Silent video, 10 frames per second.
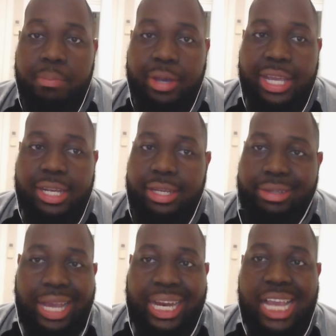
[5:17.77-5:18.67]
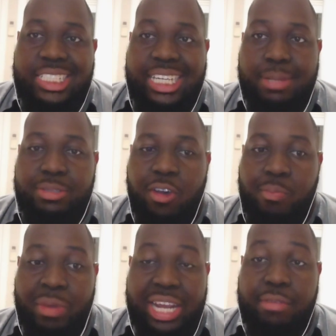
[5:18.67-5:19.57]
but I can't see
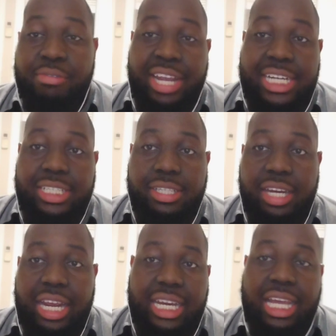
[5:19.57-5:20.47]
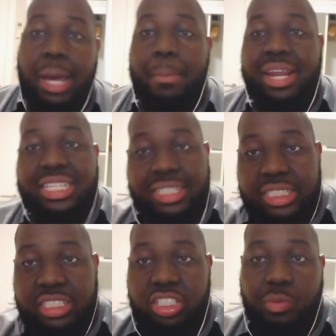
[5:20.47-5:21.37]
himself being a free agent and coming into
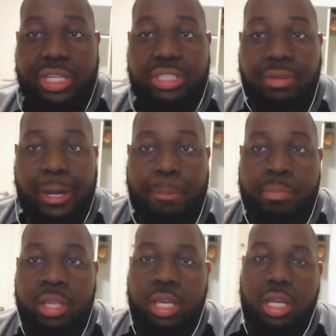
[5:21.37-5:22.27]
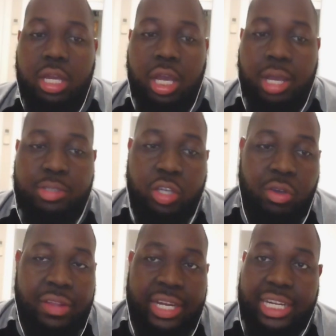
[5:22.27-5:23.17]
the situation, right?
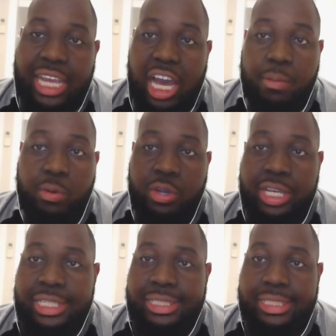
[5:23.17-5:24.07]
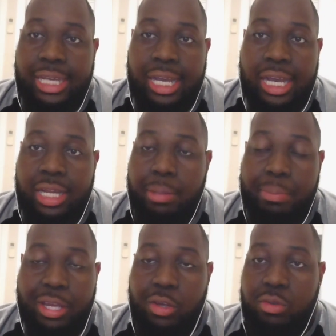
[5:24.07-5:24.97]
So I think the Cowboys, the
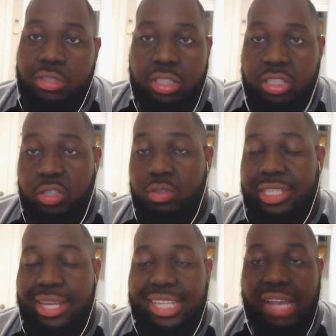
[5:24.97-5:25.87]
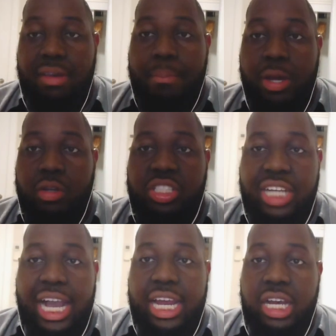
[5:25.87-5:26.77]
Bills are still teams that have a better
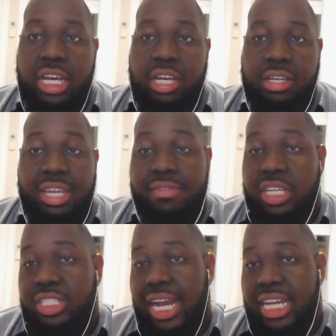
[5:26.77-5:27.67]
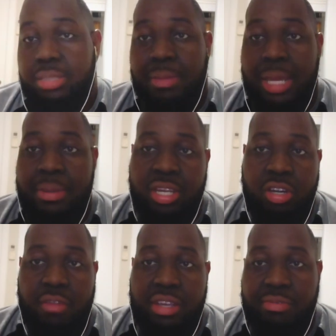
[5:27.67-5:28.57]
shot. Even the Giants, maybe, you
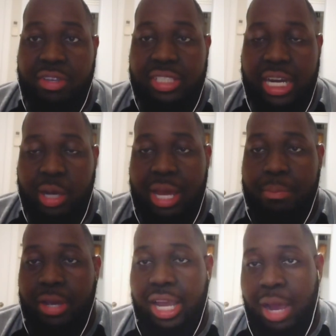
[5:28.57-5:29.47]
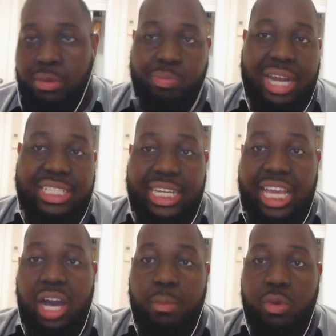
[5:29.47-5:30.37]
know, if he feels like that. But I would probably say the
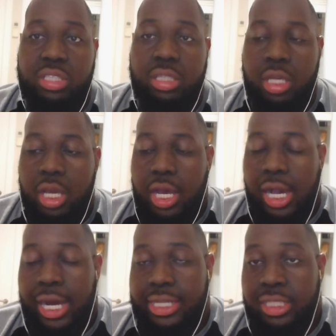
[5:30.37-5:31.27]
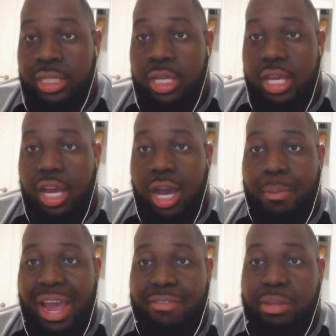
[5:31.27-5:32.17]
Cowboys, honestly,
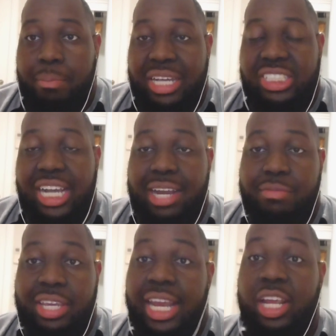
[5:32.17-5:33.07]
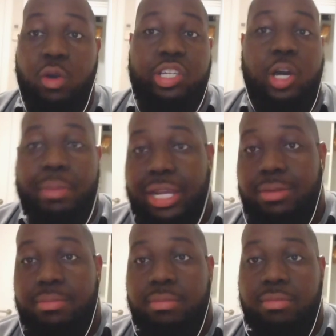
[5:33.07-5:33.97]
have the best shot of getting Odell
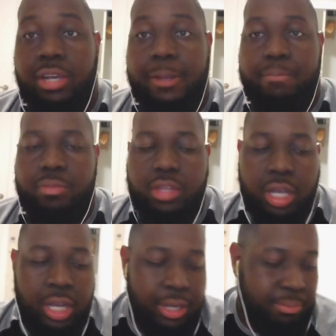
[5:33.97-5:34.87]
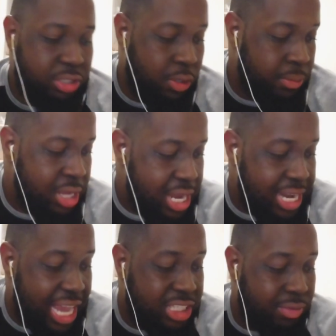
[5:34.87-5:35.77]
Beckham, right? So
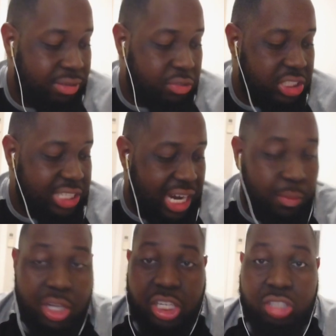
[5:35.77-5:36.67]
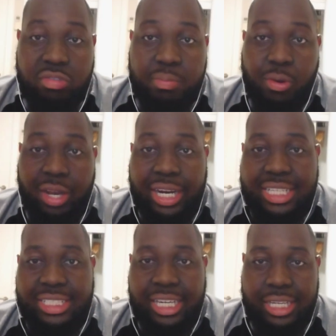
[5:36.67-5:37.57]
that's the Ravens versus Jaguars injury report. Like I
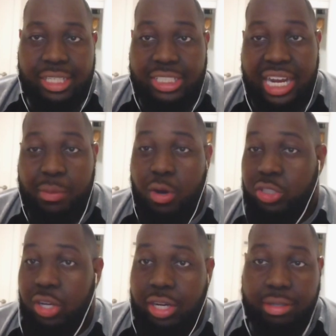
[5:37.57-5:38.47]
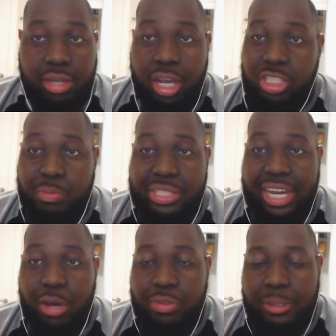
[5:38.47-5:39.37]
said, the Jaguars are 100%
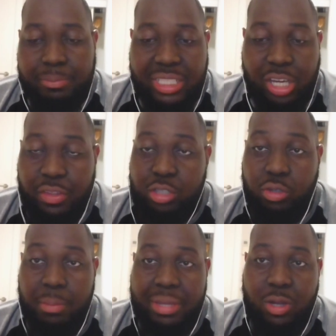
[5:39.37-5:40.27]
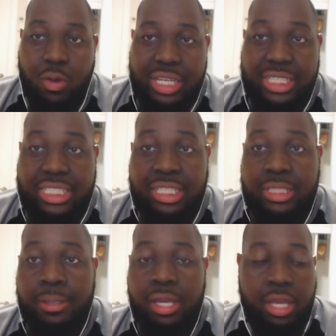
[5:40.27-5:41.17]
healthy, as healthy as you could be going into the
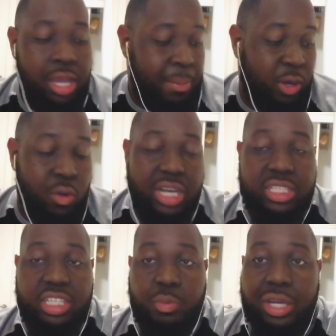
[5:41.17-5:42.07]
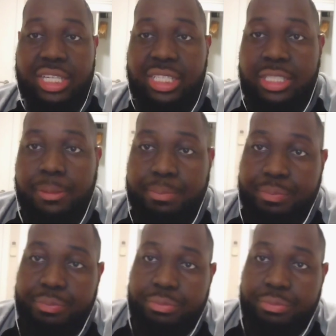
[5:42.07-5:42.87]
season. I mean, going into this week of the season.